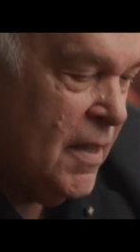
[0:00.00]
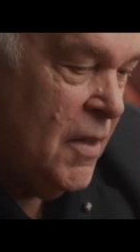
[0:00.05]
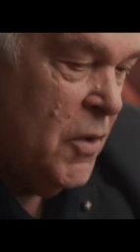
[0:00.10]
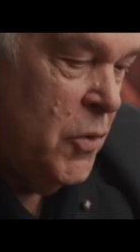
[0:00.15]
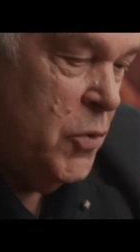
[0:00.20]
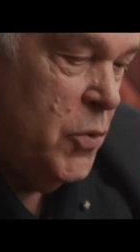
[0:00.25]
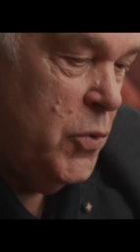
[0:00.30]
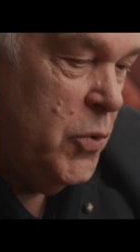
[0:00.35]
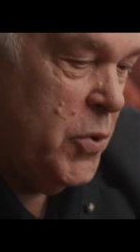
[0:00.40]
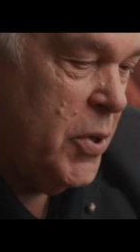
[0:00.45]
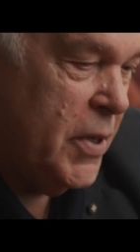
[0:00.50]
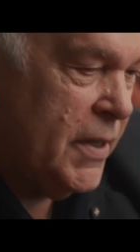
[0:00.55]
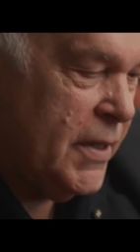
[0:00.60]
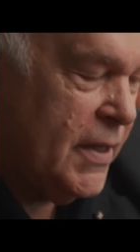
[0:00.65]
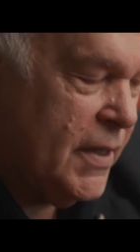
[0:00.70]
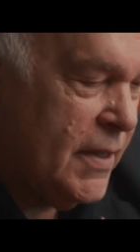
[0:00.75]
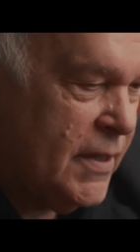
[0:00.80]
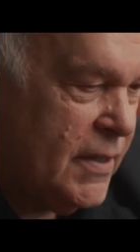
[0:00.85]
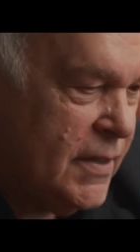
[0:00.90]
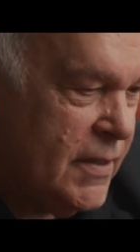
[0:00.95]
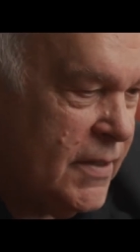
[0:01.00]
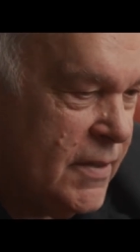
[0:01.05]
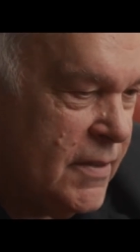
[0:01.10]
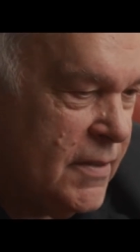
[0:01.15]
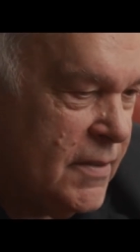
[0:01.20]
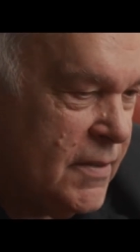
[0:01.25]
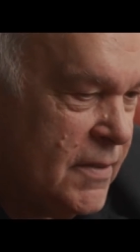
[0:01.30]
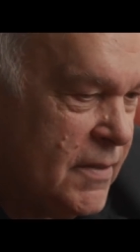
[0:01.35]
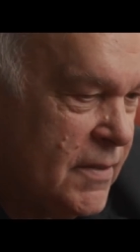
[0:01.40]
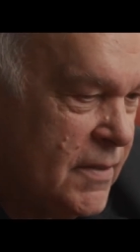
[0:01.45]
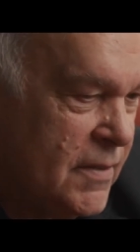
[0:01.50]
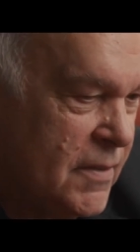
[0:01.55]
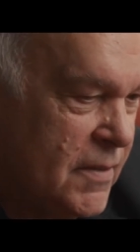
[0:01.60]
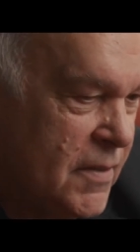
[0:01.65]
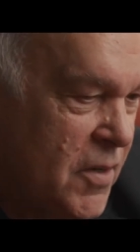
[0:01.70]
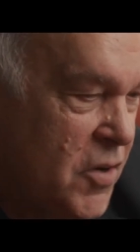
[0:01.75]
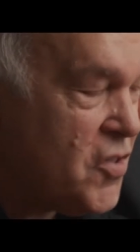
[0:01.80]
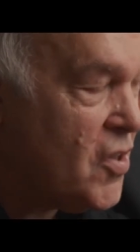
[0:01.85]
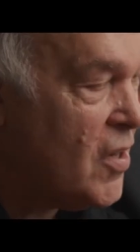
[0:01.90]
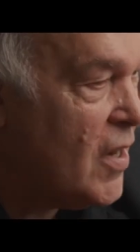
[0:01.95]
Well,
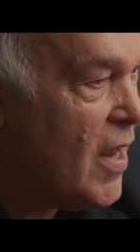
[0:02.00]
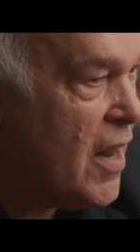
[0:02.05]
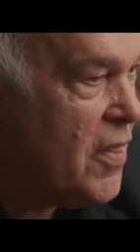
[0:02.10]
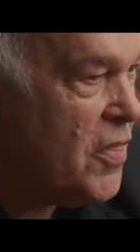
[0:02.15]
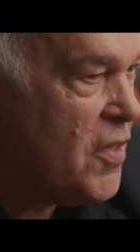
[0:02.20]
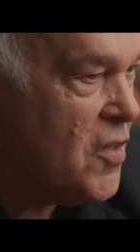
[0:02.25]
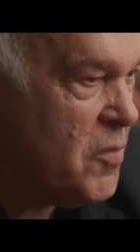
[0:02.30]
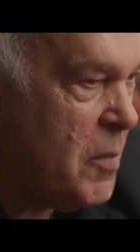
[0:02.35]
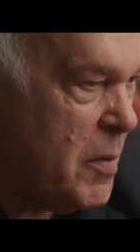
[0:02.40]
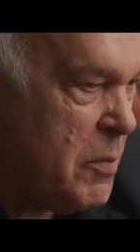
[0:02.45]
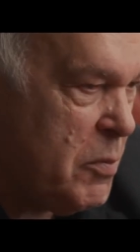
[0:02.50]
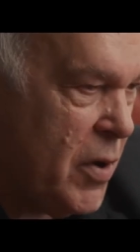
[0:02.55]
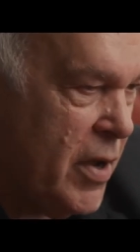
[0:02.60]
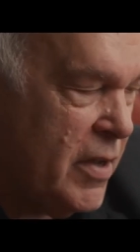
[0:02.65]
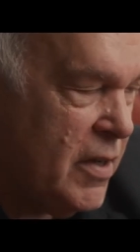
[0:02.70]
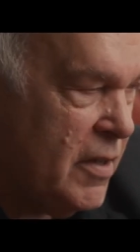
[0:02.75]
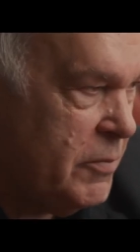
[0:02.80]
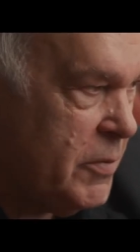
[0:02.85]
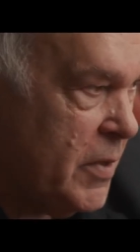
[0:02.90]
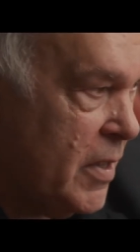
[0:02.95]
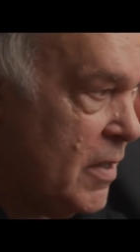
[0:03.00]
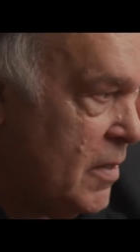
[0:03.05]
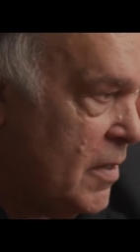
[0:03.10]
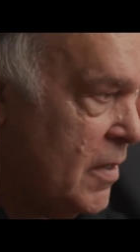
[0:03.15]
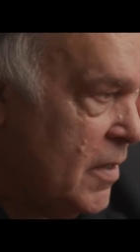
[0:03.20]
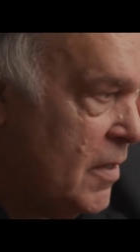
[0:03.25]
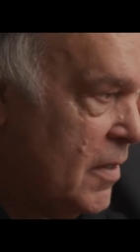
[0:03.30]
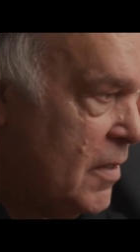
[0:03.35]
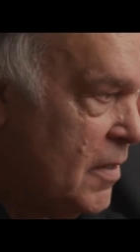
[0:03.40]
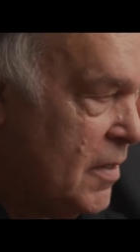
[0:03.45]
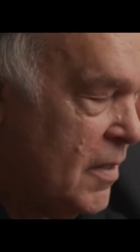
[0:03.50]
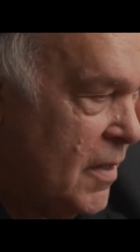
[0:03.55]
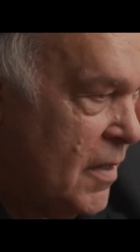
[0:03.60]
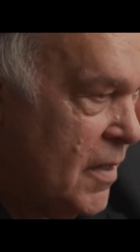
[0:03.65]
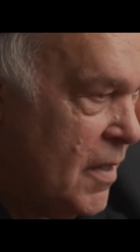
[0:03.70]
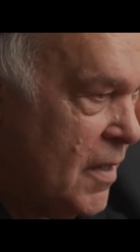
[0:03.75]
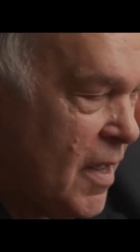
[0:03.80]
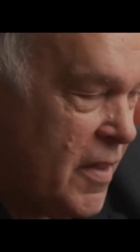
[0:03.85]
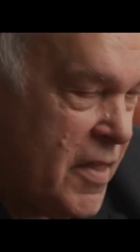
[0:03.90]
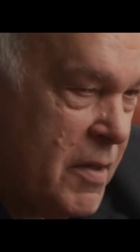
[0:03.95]
there's a lot of things to be proud of.
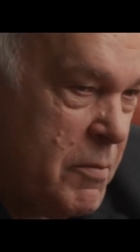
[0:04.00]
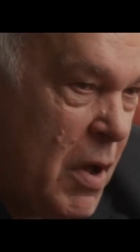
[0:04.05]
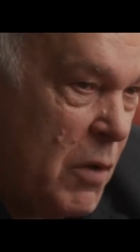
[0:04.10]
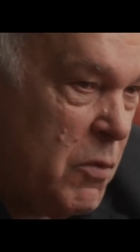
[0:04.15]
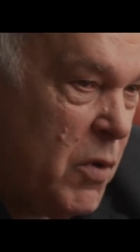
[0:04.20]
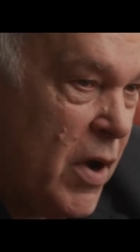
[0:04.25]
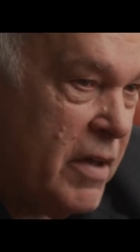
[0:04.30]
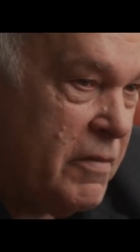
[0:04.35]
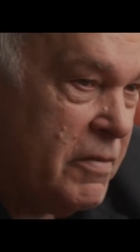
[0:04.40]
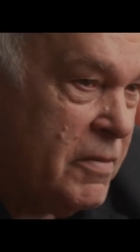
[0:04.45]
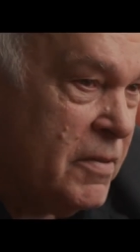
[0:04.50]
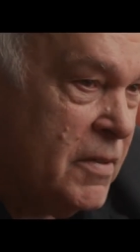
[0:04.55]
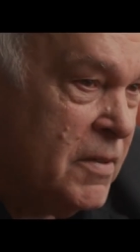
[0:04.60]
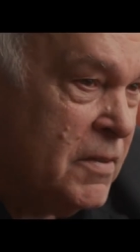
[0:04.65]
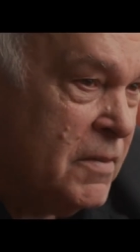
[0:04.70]
I think my wife.